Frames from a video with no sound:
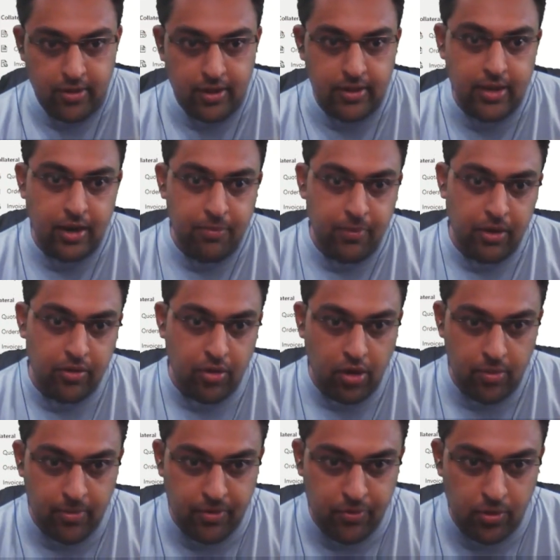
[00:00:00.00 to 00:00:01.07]
That means all
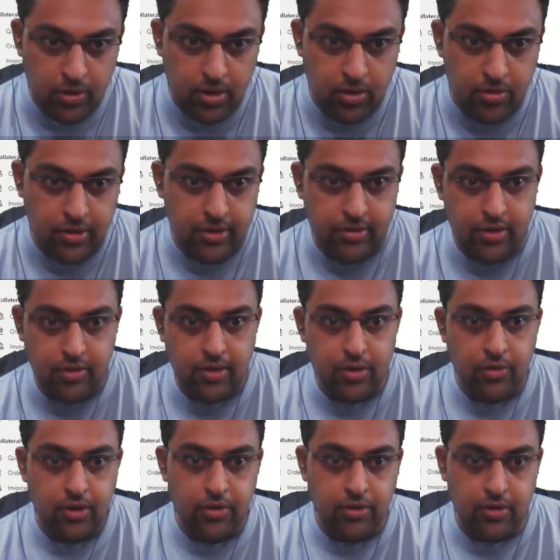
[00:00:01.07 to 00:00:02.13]
my folder locations are
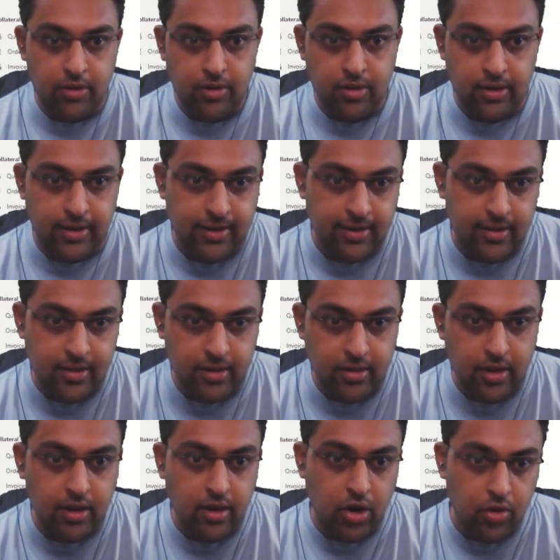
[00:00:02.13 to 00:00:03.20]
going to create under
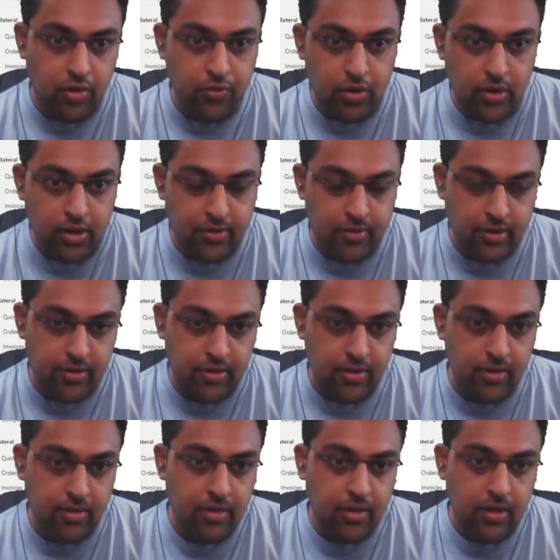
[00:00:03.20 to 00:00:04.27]
the account folder
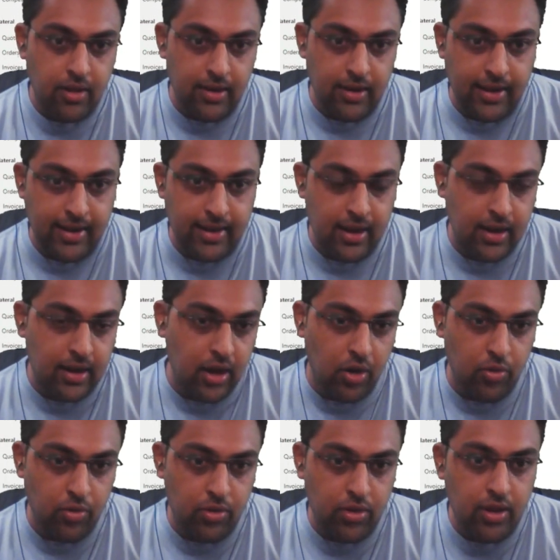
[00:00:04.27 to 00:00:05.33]
structure, like
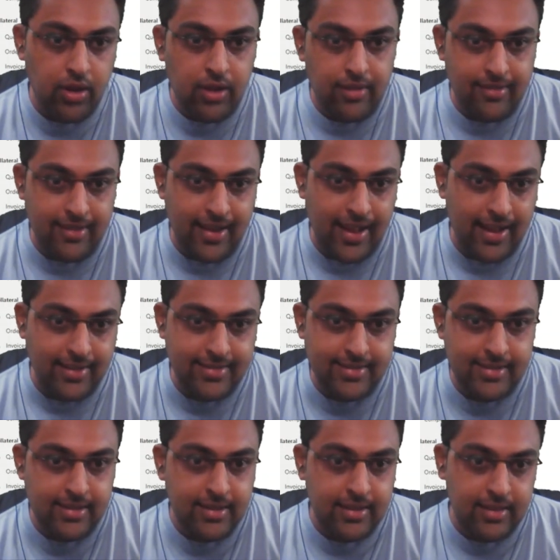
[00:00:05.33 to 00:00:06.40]
account
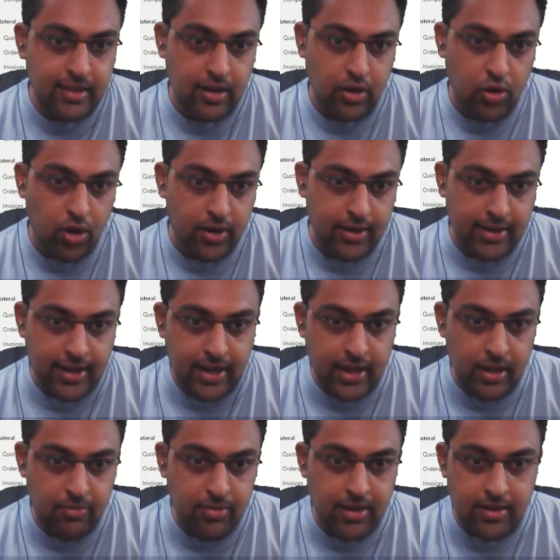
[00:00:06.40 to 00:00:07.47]
slash the record
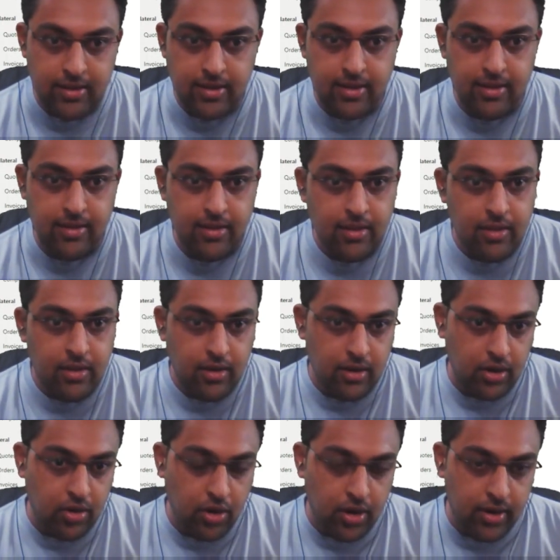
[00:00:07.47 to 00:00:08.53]
type, then the
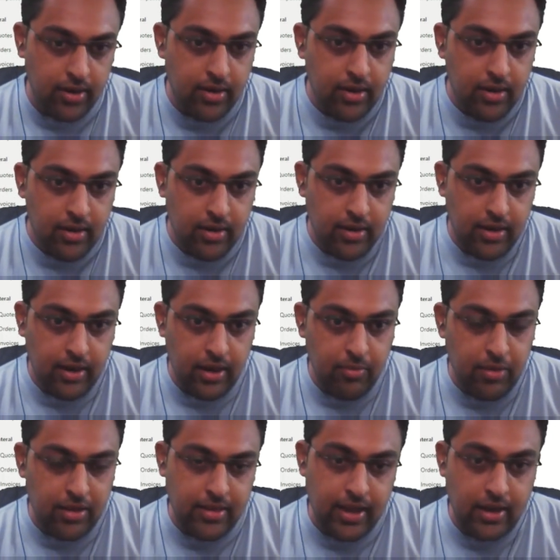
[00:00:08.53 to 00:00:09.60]
record name,
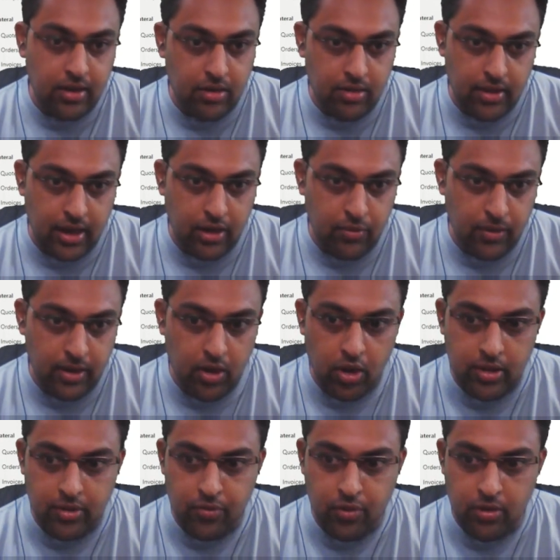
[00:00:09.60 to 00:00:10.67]
and that way all
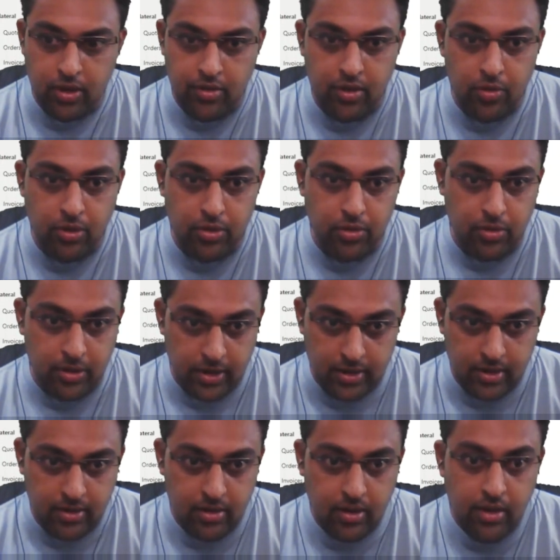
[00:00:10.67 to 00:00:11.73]
the folders are going to create
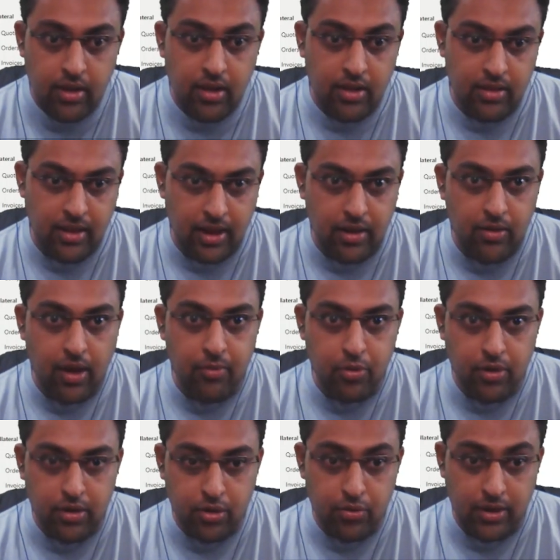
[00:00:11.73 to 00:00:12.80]
it. That I'm
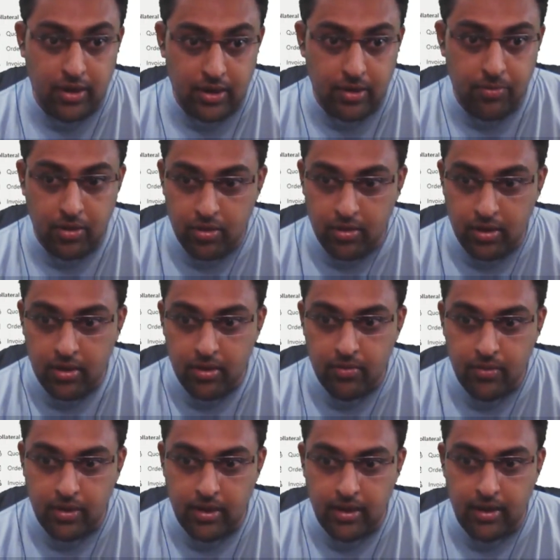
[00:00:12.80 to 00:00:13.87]
going to quickly present
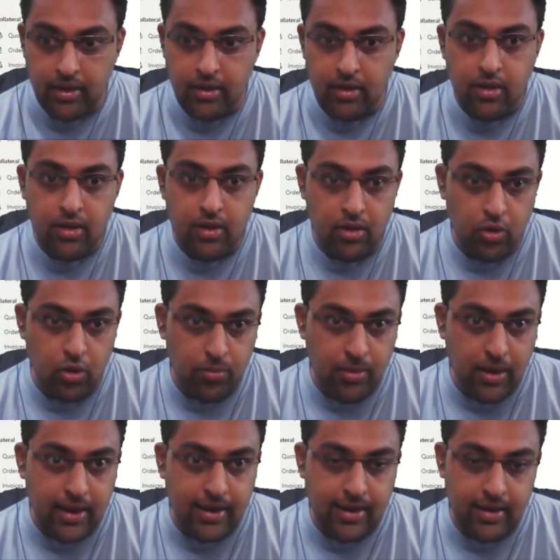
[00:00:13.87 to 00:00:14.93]
when I look
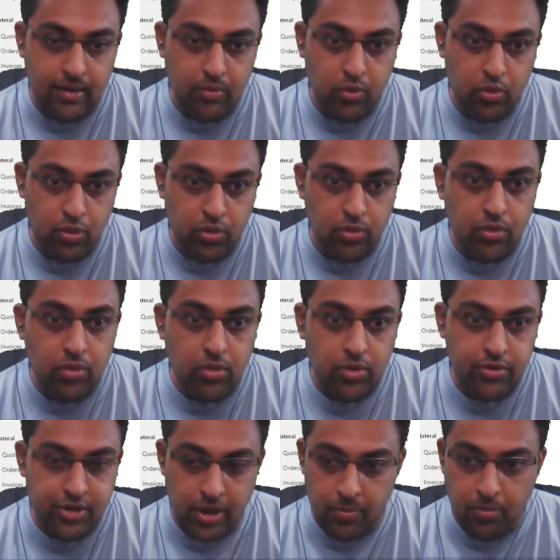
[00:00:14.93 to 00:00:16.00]
back and move to
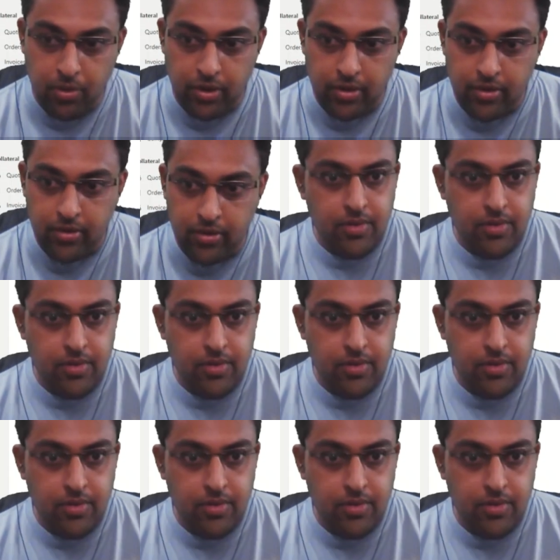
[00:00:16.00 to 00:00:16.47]
SharePoint.